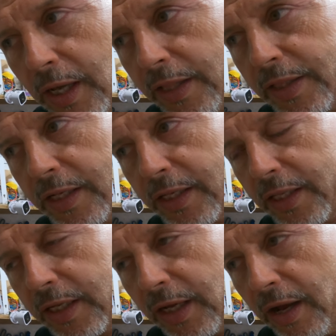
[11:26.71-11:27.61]
and then
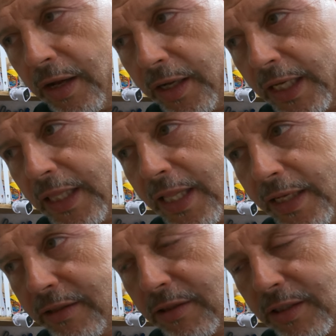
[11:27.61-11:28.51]
the
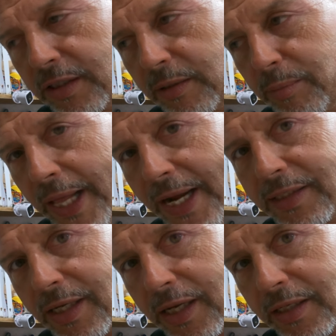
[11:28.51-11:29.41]
inlet to the
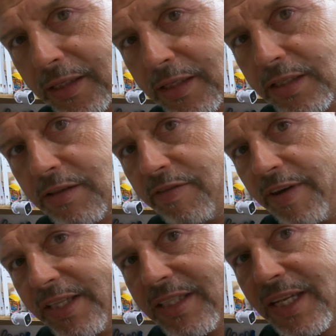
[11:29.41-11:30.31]
black tank is the
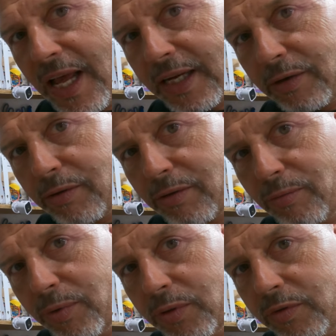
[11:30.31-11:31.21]
vent stack out of the
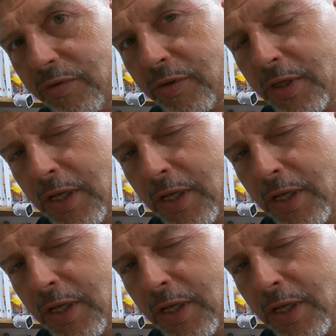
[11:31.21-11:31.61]
roof.